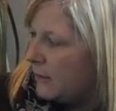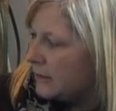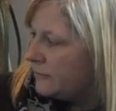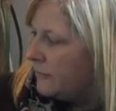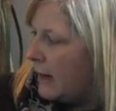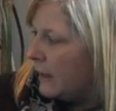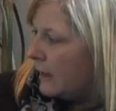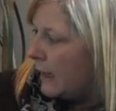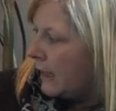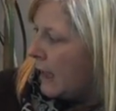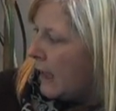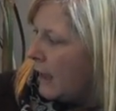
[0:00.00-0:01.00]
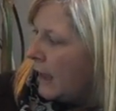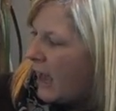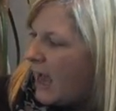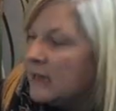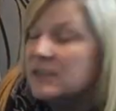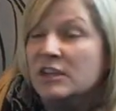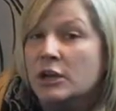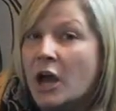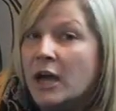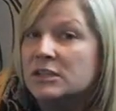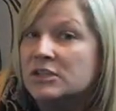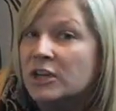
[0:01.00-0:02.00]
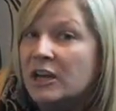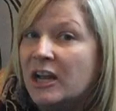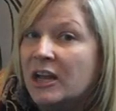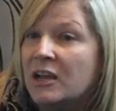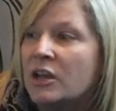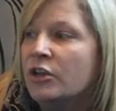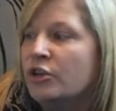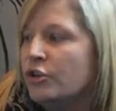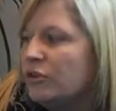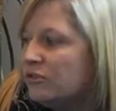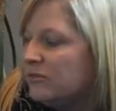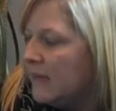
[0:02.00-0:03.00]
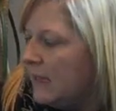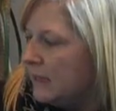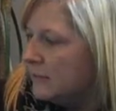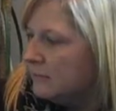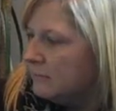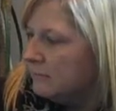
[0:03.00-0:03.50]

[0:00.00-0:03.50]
looks friendly and is a nice colour, green.